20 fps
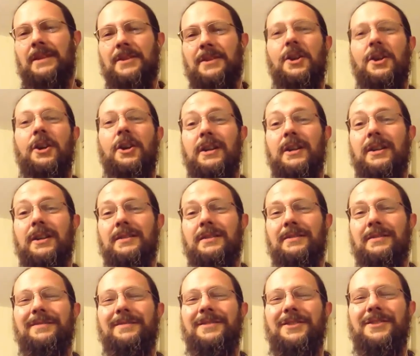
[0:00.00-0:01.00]
it's starting
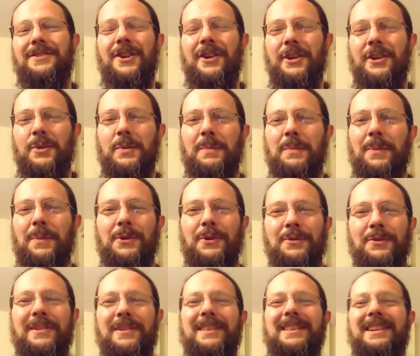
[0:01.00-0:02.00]
to, starting to
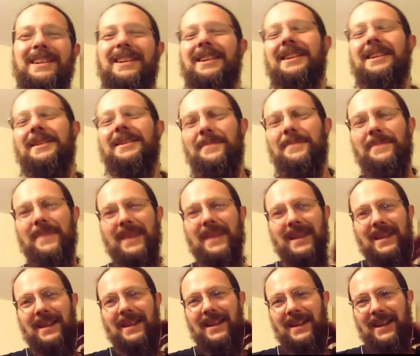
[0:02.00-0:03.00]
improve, I think.
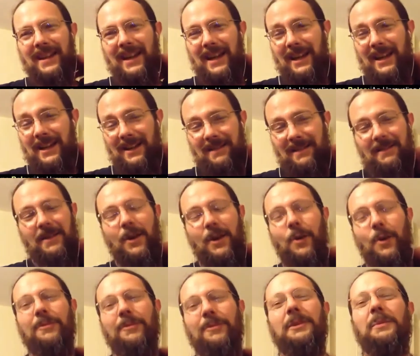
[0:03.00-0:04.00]

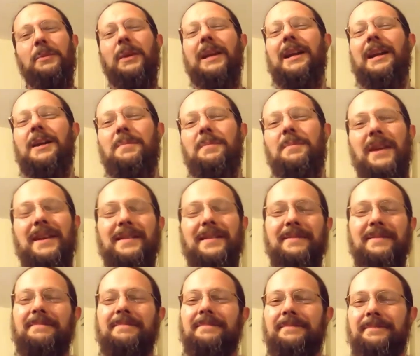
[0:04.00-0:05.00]
Hopefully we can help that.
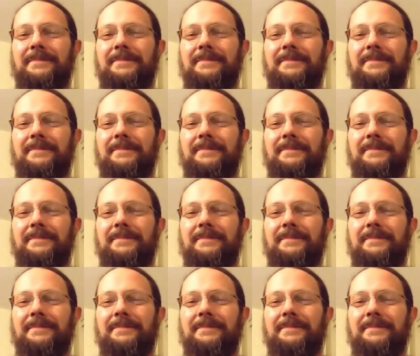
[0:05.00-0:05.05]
